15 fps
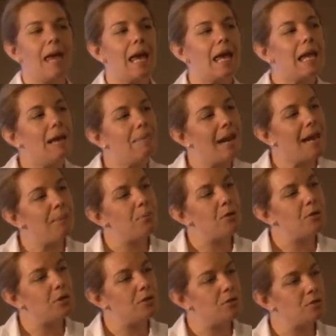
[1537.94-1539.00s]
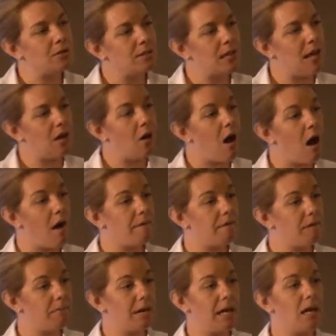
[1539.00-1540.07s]
And it may produce a cough.
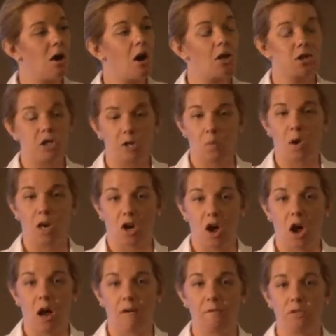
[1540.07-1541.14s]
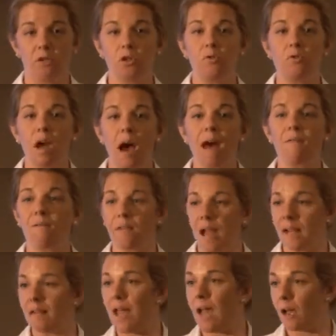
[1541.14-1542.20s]
It may cause you to want to cough. Do not
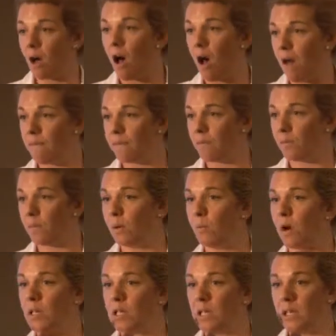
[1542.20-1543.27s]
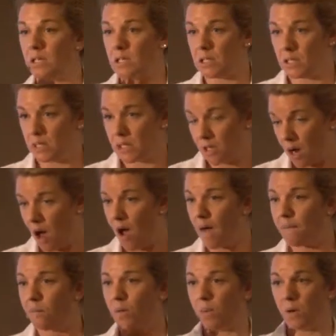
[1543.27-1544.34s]
fight that cough. We want it to
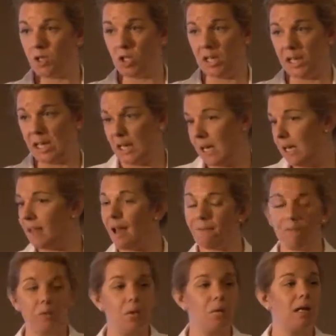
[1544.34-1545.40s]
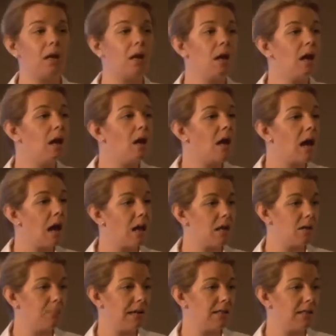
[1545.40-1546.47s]
cough. We want you to get any of that fluid out of
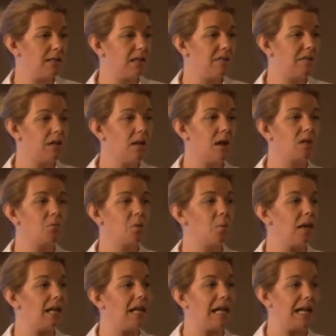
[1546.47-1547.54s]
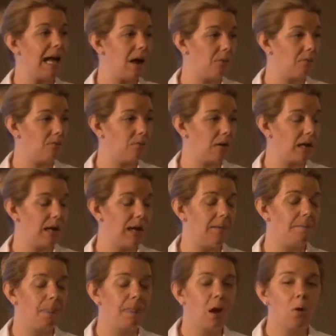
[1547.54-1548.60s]
the bases of the lungs. We want to get it out, okay?
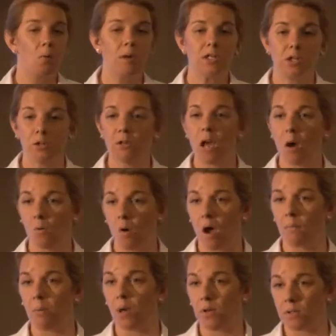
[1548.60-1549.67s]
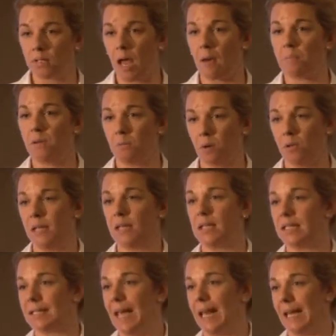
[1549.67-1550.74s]
We do not want post-op pneumonia to
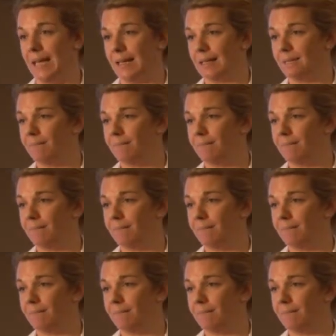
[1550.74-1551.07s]
set in.